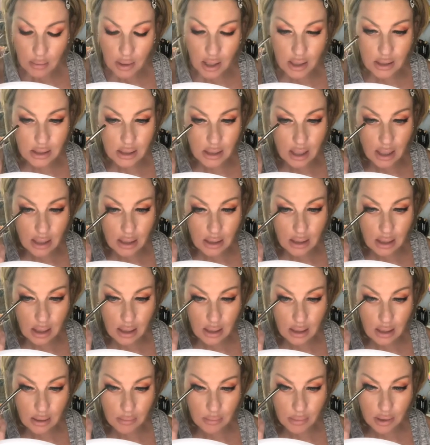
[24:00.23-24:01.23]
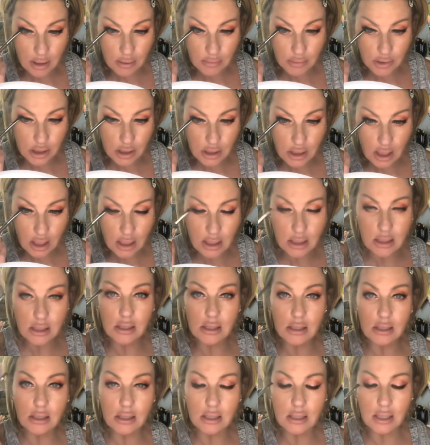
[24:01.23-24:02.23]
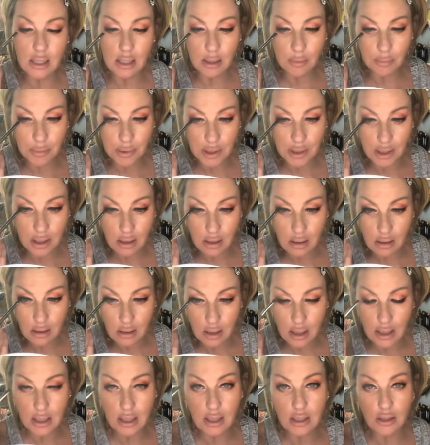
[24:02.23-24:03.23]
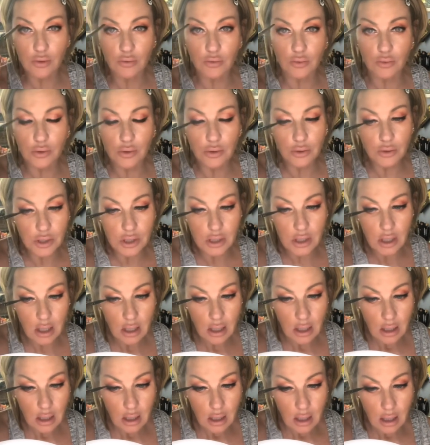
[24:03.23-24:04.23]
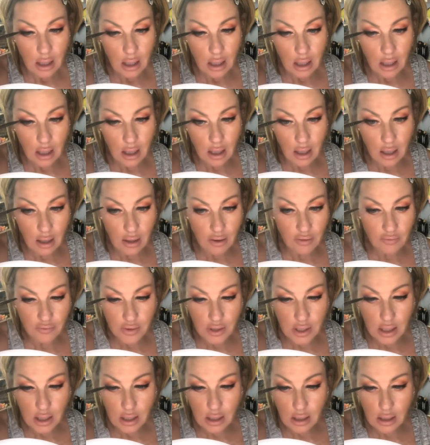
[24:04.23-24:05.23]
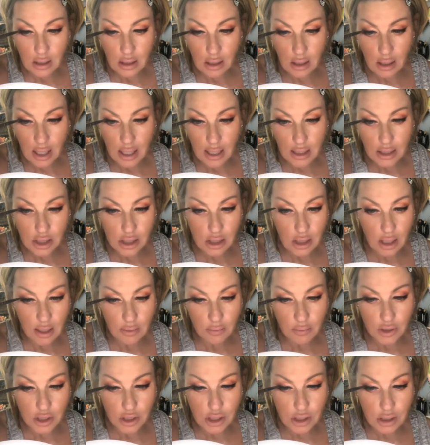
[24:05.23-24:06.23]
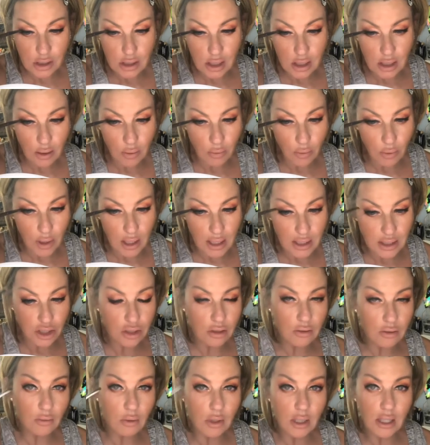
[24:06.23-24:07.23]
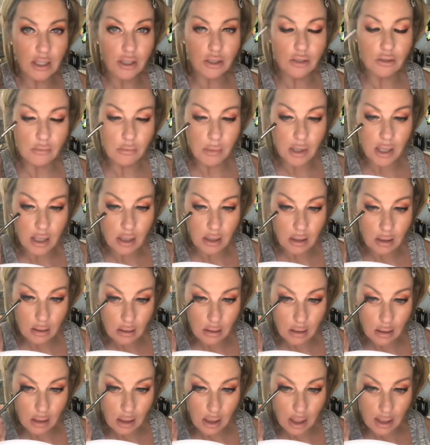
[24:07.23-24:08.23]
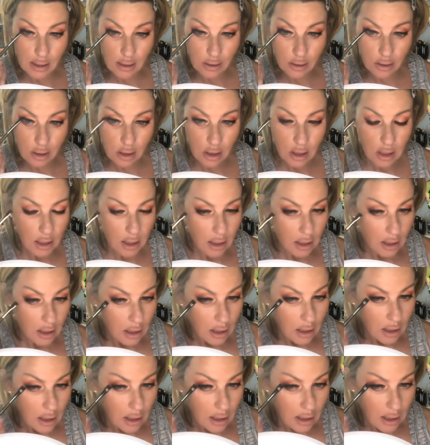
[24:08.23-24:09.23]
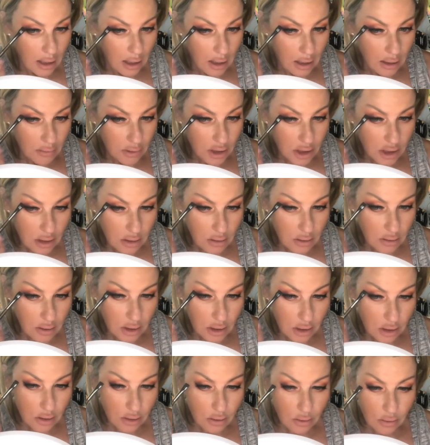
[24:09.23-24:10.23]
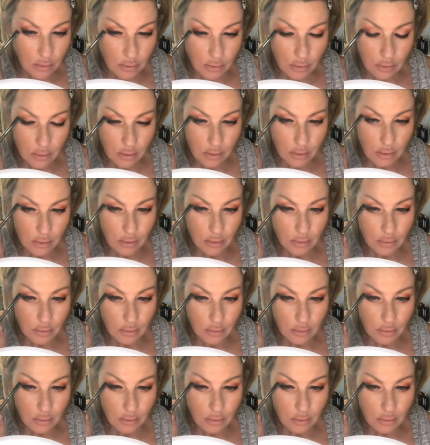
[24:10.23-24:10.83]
not tight lining, but I'm just kind of stamping like at the root of the lash line, which is like what I do when I do my liner. And I'm just going to